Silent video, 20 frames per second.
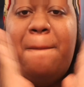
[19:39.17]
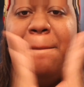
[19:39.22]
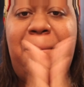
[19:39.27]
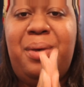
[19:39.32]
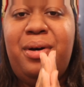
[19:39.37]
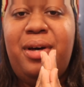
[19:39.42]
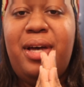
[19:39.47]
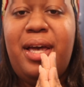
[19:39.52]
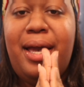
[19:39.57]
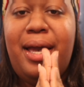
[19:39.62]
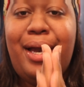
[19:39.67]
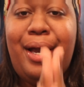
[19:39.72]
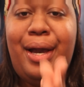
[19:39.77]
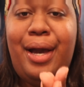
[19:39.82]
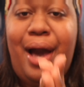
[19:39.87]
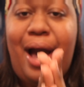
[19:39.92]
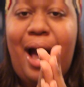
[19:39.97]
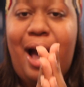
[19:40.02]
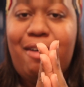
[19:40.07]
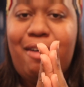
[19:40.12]
Put
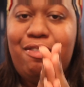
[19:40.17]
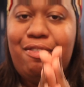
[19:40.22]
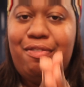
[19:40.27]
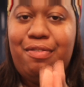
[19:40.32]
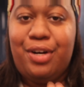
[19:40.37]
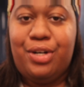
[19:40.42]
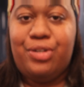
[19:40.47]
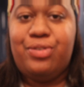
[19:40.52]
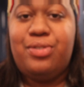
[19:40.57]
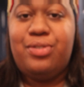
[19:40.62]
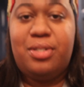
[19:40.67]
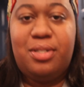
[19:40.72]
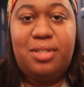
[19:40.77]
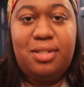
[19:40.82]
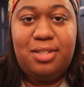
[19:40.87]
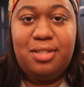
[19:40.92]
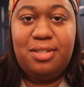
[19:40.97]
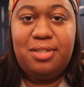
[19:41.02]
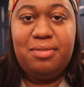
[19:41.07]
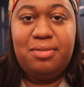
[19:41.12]
God
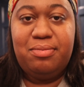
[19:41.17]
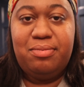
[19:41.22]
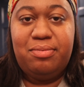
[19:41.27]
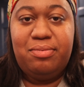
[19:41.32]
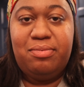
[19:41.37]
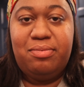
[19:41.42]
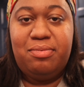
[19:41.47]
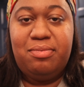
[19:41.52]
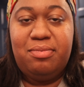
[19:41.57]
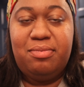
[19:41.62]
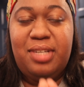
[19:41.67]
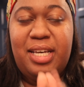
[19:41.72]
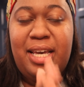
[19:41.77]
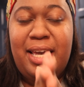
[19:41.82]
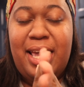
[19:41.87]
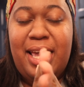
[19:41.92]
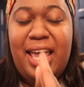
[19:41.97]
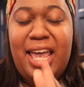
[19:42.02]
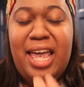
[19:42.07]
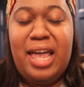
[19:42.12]
first
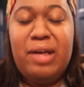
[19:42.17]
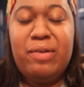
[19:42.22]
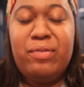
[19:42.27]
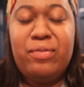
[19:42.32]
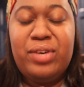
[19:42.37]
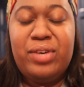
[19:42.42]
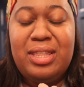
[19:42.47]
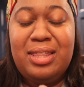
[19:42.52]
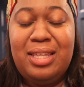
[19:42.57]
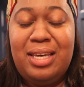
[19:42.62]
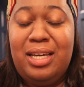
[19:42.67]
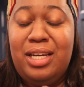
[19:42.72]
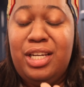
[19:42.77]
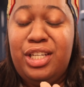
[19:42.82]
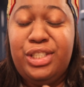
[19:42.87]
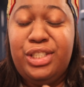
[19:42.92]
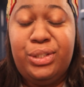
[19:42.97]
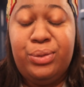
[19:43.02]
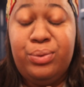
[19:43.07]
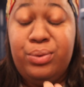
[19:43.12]
in everything
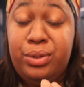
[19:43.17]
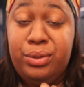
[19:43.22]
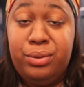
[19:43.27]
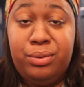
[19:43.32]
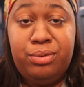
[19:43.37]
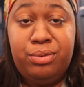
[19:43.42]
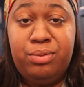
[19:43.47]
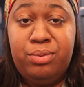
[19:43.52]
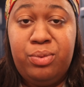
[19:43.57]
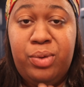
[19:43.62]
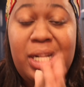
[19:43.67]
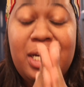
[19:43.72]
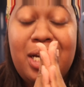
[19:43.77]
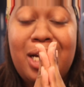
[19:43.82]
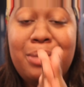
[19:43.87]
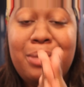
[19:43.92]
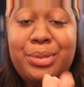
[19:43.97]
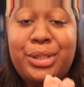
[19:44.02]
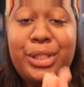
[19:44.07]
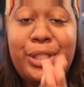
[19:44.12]
that you do. When it
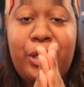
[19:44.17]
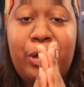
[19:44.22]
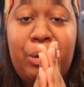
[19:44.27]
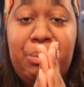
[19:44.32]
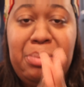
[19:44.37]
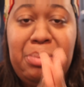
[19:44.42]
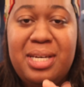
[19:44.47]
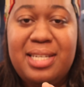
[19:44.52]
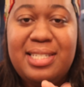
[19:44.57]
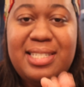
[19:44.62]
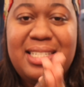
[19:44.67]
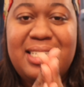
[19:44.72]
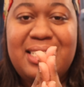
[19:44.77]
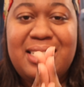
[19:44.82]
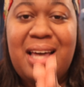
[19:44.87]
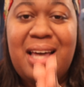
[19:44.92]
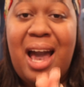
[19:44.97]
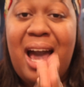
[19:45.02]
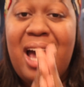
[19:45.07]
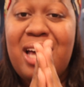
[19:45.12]
comes to your business,
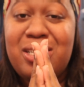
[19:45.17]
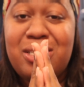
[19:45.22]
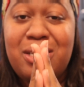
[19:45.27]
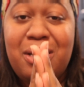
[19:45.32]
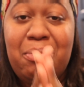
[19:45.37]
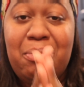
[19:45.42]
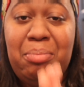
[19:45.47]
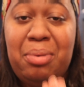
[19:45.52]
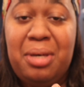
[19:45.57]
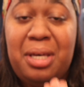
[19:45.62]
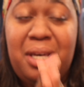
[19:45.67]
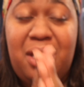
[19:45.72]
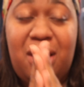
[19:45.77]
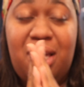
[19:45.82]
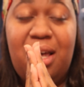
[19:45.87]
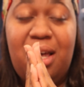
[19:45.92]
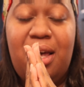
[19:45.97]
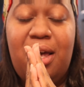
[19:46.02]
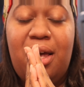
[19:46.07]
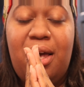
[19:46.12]
God should
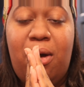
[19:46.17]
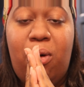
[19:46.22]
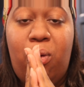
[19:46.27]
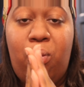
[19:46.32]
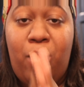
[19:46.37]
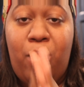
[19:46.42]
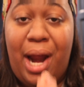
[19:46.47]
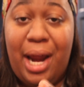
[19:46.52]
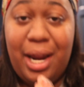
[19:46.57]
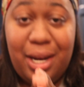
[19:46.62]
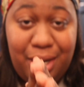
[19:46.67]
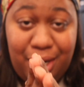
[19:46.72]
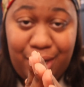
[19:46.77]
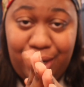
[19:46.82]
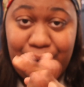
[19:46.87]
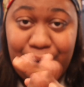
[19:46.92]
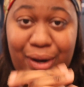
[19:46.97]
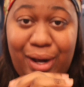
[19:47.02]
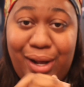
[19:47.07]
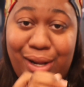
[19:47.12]
be right
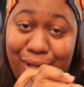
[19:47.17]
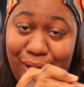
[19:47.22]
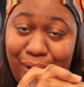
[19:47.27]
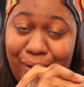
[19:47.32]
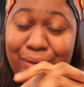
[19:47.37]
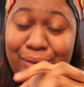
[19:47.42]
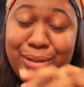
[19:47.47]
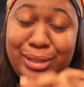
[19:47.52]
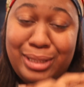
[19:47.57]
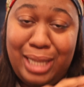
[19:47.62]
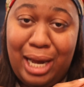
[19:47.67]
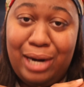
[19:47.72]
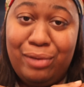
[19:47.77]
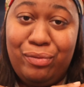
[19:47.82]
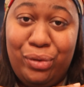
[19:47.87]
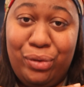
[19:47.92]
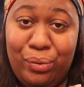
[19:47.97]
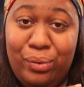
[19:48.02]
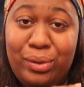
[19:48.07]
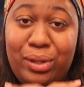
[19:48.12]
there alongside
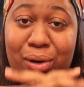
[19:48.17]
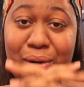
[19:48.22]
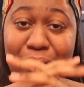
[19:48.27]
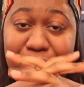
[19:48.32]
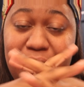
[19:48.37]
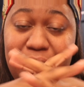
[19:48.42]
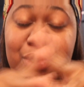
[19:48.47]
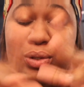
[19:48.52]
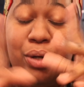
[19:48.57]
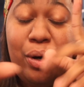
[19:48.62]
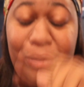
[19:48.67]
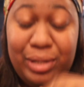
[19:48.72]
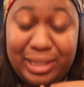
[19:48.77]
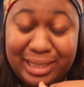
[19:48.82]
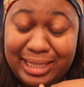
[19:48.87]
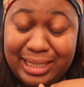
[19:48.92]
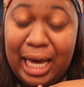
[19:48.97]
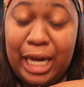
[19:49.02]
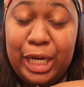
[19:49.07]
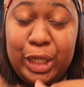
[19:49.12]
of you on the
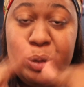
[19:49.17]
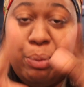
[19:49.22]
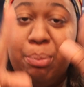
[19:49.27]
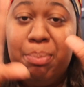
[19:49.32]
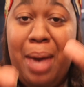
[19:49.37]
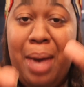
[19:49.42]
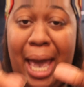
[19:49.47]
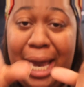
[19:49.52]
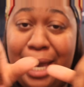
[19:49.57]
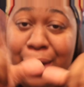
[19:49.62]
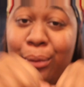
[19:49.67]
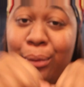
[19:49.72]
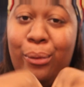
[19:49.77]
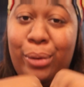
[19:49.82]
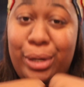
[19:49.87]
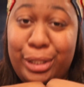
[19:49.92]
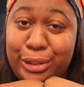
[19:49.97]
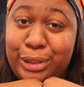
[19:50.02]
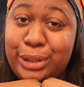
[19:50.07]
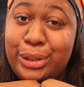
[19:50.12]
side of you packing
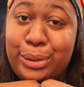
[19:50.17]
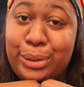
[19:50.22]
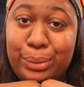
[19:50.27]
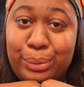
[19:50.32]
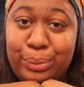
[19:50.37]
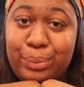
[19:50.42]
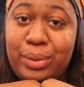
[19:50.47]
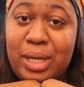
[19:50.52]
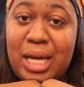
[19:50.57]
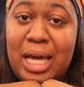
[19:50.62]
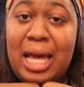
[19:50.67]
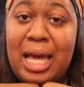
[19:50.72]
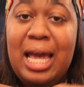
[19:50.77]
orders too.